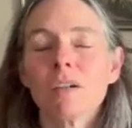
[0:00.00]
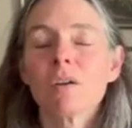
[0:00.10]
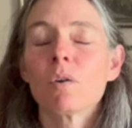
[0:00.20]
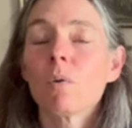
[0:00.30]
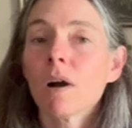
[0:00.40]

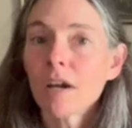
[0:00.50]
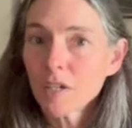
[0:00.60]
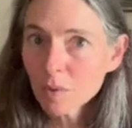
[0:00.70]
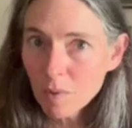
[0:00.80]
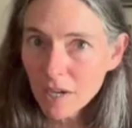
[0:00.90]

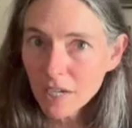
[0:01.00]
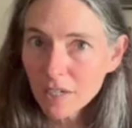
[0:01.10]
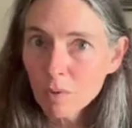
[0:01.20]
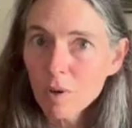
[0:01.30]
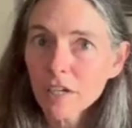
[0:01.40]

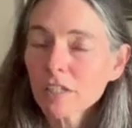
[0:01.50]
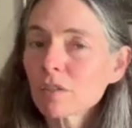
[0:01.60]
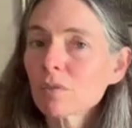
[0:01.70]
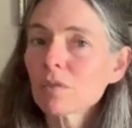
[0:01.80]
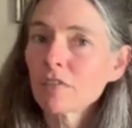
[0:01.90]
walking
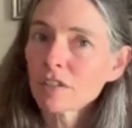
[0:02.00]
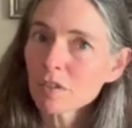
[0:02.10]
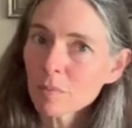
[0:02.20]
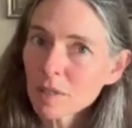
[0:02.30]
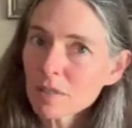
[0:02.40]
through the vendor
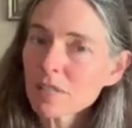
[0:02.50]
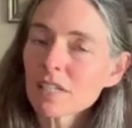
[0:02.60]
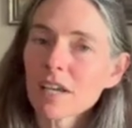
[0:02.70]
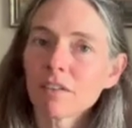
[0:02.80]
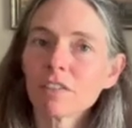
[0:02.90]
barns and
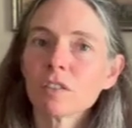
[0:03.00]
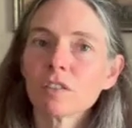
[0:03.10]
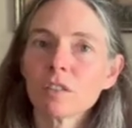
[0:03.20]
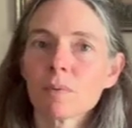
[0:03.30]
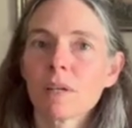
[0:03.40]
having a
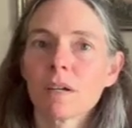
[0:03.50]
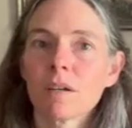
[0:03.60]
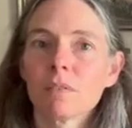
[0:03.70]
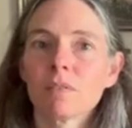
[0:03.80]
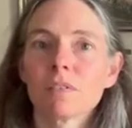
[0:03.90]
look
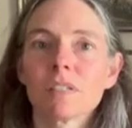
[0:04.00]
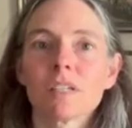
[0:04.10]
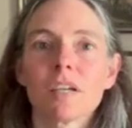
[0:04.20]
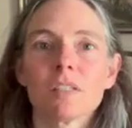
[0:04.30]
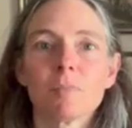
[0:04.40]

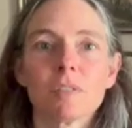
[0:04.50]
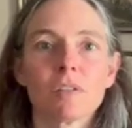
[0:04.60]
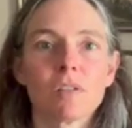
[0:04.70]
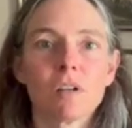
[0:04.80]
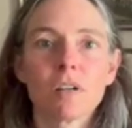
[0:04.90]
around. I spent a
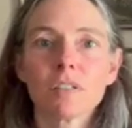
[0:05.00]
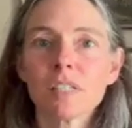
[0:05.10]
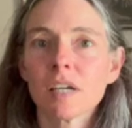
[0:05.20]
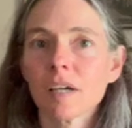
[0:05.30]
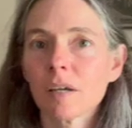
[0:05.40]
long
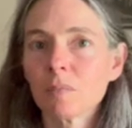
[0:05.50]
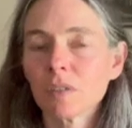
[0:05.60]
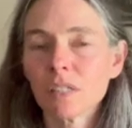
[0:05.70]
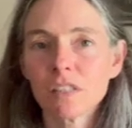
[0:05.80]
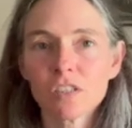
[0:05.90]
time
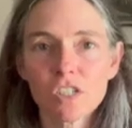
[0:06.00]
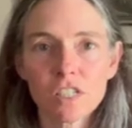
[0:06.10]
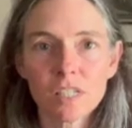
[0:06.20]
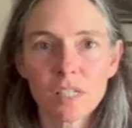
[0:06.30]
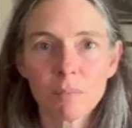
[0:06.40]
looking at the
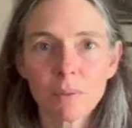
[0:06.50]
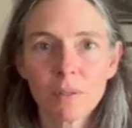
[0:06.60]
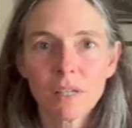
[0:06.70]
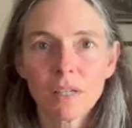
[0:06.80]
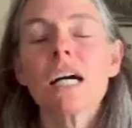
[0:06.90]
sheep.
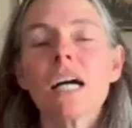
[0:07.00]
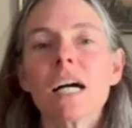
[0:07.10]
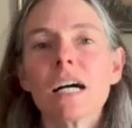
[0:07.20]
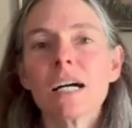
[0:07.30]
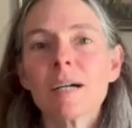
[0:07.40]

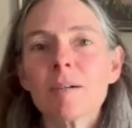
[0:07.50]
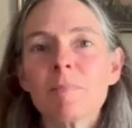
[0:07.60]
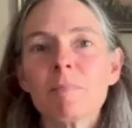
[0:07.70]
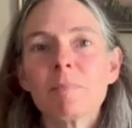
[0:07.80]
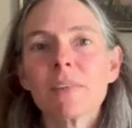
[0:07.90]

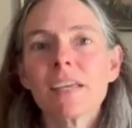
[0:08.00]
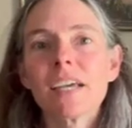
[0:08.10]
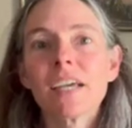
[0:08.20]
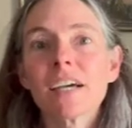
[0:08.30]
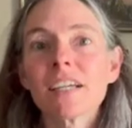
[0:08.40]

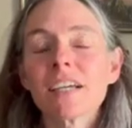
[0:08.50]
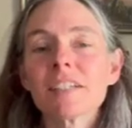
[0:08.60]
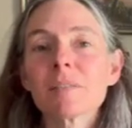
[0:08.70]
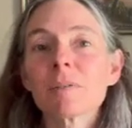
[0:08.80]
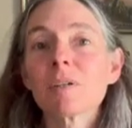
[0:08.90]
And I
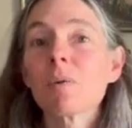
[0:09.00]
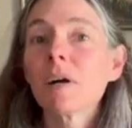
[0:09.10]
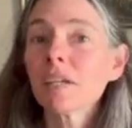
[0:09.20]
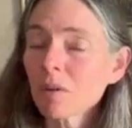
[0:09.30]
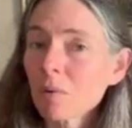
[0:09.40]
spent
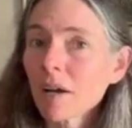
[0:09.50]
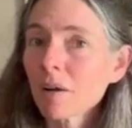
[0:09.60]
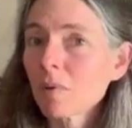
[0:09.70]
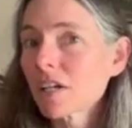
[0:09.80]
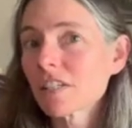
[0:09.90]
quite a
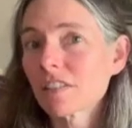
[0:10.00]
while watching